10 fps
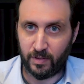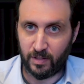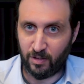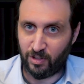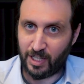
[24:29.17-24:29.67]

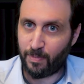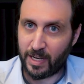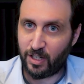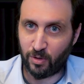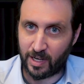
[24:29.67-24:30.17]
You dip
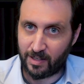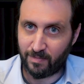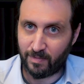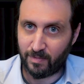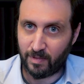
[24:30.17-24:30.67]
into it
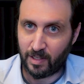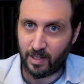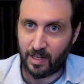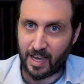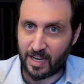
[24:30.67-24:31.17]

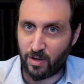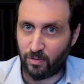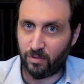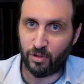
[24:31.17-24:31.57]
and you